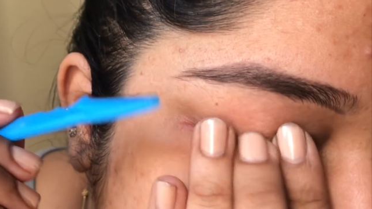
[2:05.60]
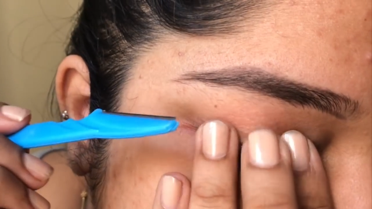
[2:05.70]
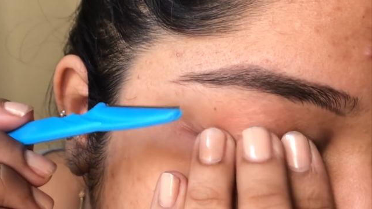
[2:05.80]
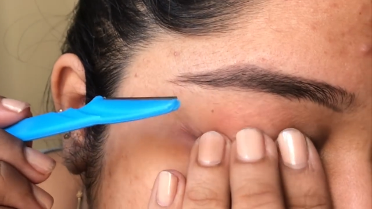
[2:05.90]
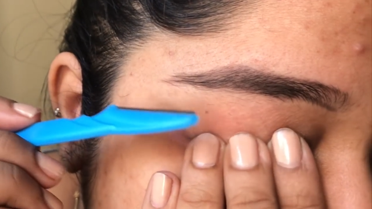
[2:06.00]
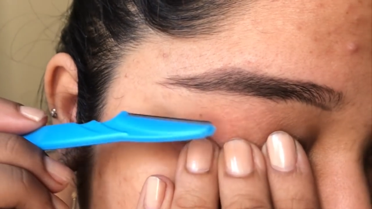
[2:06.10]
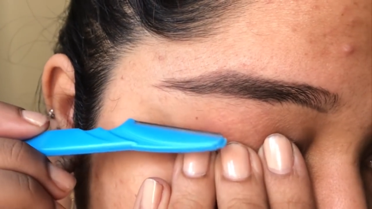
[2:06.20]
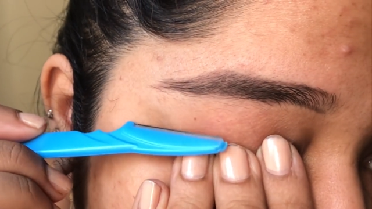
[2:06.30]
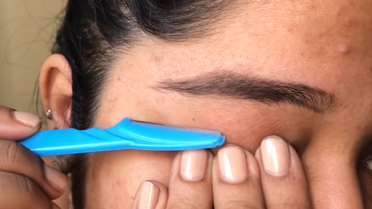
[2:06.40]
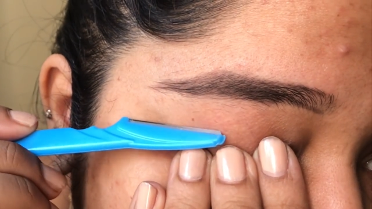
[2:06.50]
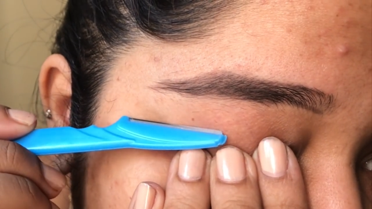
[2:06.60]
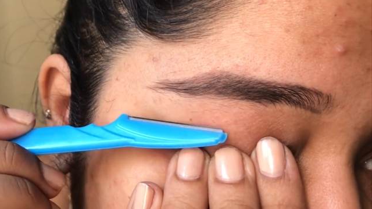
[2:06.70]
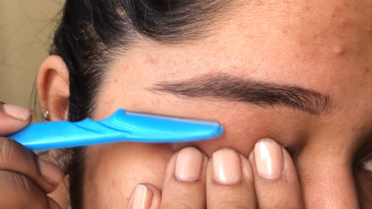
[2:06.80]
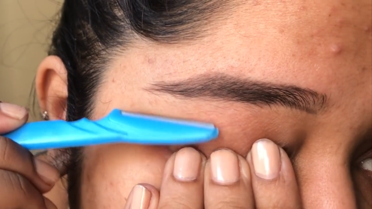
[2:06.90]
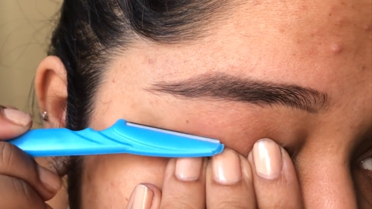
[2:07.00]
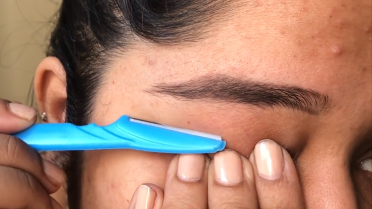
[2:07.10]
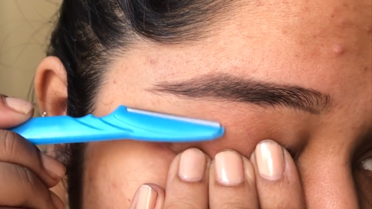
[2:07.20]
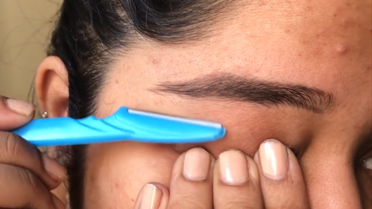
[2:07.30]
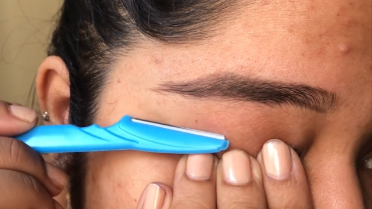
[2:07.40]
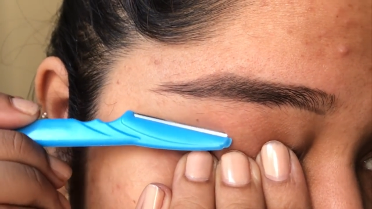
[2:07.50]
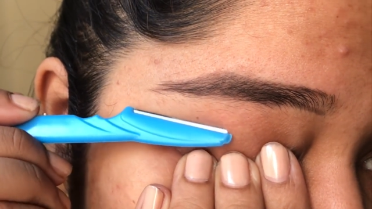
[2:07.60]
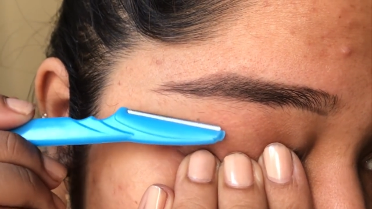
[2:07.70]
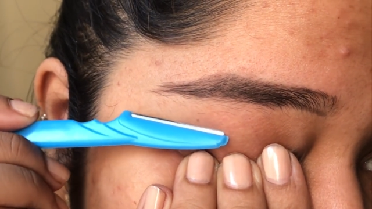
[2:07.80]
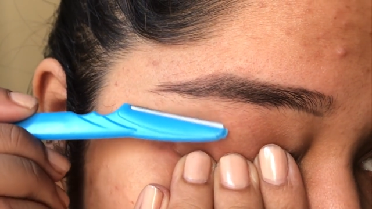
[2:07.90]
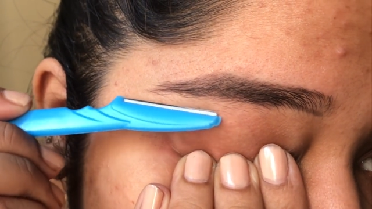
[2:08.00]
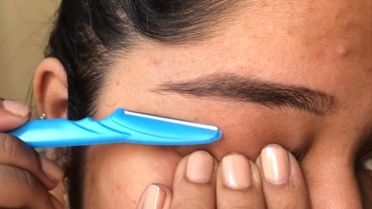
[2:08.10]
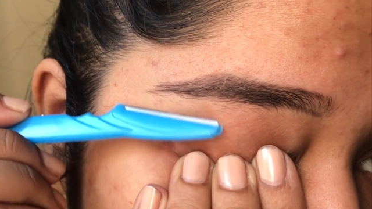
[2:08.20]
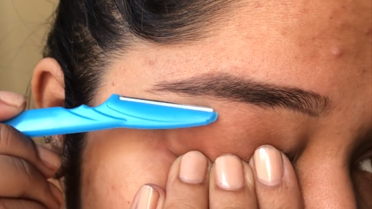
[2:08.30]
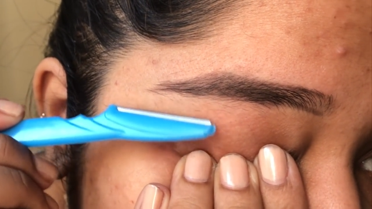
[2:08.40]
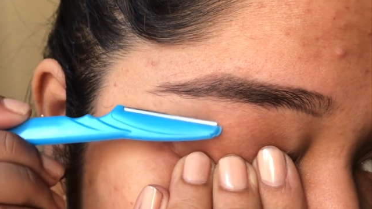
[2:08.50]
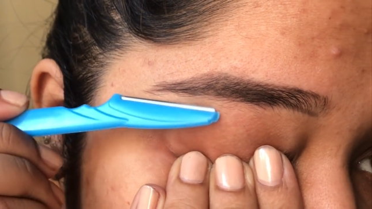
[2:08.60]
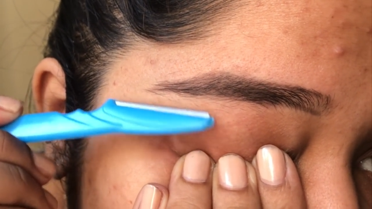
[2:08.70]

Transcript: Nobody's mouth can be seen.